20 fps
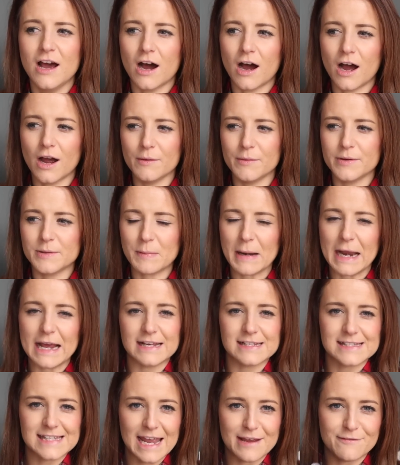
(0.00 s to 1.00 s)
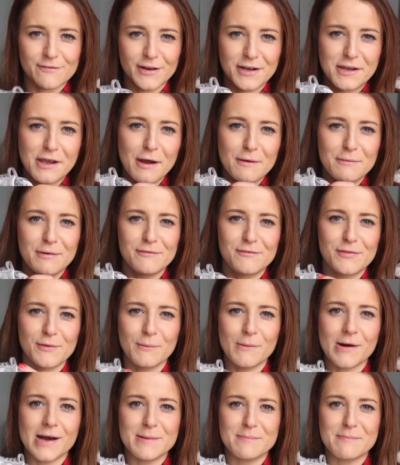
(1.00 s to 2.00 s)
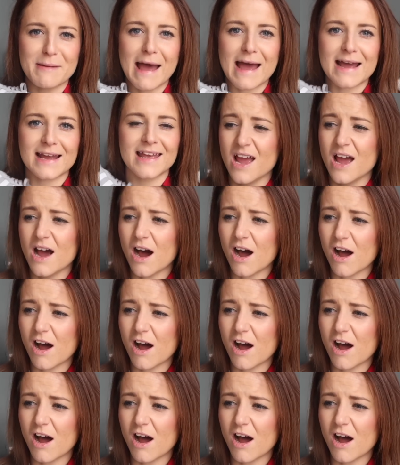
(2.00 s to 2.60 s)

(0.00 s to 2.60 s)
I would play it safe and go with the white back.